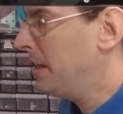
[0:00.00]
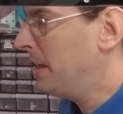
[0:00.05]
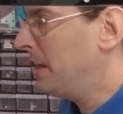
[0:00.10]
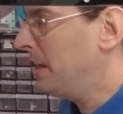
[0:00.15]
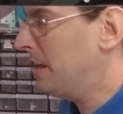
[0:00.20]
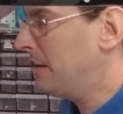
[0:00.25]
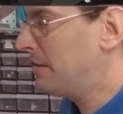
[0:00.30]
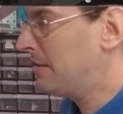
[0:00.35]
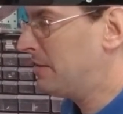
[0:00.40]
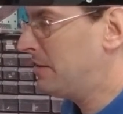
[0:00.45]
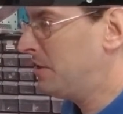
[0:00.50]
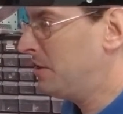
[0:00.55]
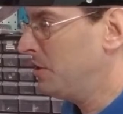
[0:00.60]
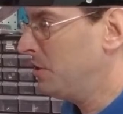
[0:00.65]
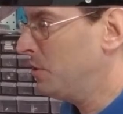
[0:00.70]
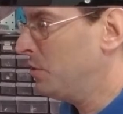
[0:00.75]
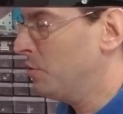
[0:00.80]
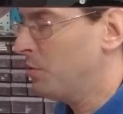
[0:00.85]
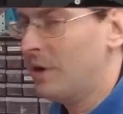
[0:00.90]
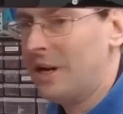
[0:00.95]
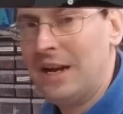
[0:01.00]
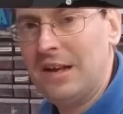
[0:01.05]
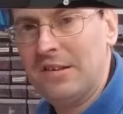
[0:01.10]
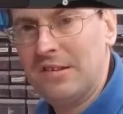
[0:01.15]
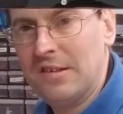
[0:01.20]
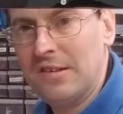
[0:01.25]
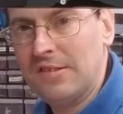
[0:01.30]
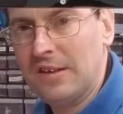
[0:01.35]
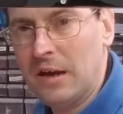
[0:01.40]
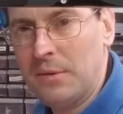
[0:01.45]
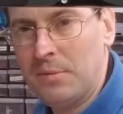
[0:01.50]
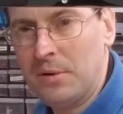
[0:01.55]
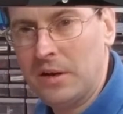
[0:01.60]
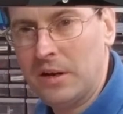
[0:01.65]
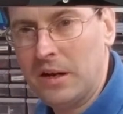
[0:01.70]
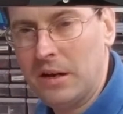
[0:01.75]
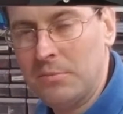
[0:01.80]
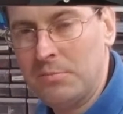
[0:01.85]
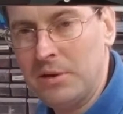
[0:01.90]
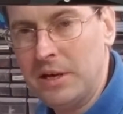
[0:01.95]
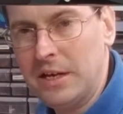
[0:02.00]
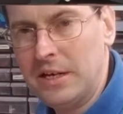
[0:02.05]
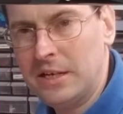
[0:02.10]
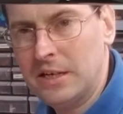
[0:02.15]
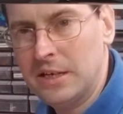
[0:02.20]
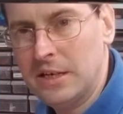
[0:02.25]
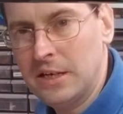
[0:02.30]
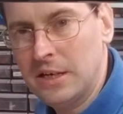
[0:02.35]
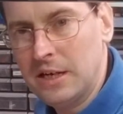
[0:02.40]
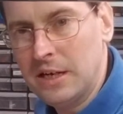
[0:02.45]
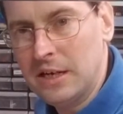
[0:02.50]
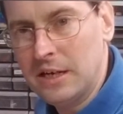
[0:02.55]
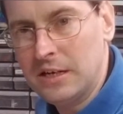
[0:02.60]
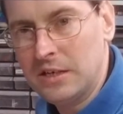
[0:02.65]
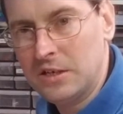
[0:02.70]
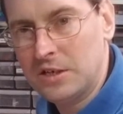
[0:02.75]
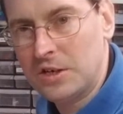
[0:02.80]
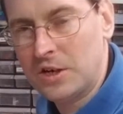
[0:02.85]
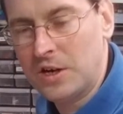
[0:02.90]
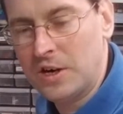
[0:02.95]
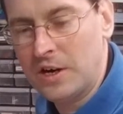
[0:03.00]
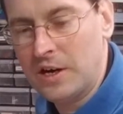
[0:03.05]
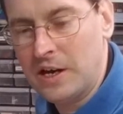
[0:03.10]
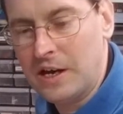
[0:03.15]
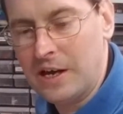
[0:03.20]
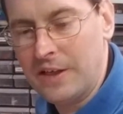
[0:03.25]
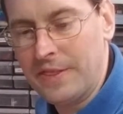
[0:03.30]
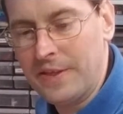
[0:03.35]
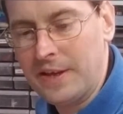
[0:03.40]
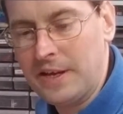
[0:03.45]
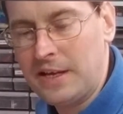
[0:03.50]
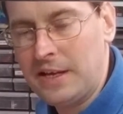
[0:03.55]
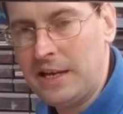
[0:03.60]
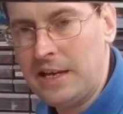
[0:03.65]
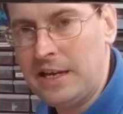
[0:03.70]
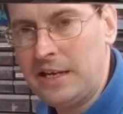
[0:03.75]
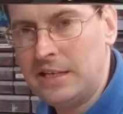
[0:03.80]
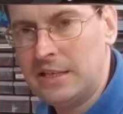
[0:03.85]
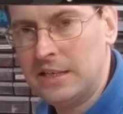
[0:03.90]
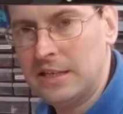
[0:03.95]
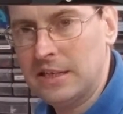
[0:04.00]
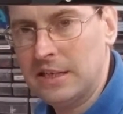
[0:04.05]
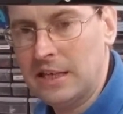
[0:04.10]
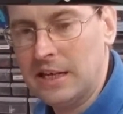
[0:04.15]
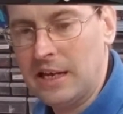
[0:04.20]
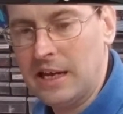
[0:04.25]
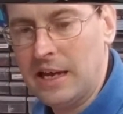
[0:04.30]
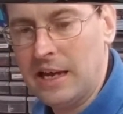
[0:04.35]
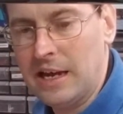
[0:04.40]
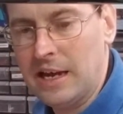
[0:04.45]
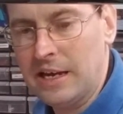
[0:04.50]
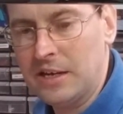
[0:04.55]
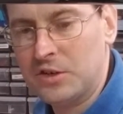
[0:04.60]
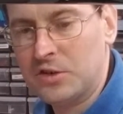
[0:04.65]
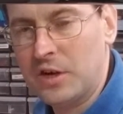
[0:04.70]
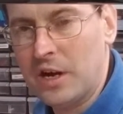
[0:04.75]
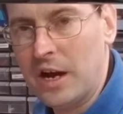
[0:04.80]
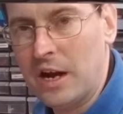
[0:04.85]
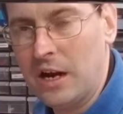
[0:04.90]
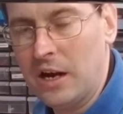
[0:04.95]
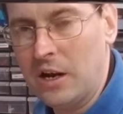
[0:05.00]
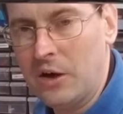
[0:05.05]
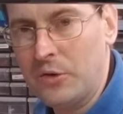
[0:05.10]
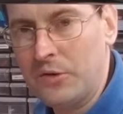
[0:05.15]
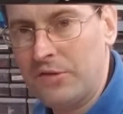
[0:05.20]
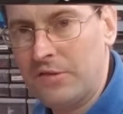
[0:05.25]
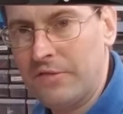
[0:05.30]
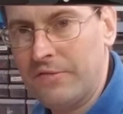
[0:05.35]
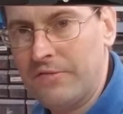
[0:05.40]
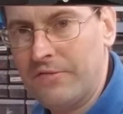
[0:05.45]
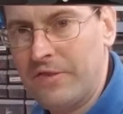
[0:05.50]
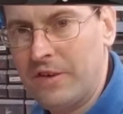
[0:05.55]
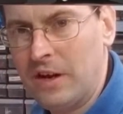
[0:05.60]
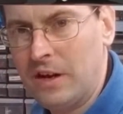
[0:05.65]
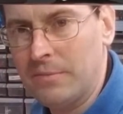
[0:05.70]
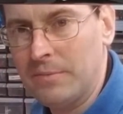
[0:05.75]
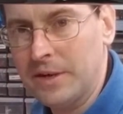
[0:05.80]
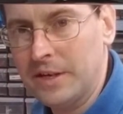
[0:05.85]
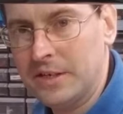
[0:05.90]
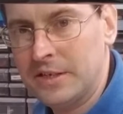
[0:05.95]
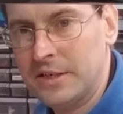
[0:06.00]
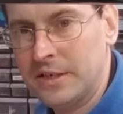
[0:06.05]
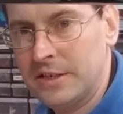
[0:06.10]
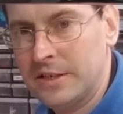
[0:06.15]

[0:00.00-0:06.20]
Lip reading: is to raise this up a little bit, turn on the heat, and try to load some filament.